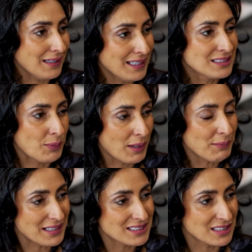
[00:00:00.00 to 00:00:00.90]
is where
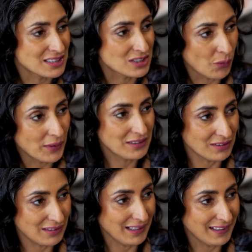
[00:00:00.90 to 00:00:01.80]
medicine is going
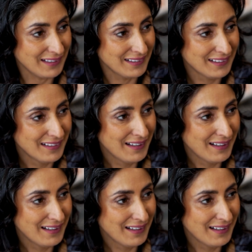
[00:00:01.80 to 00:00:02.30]
today.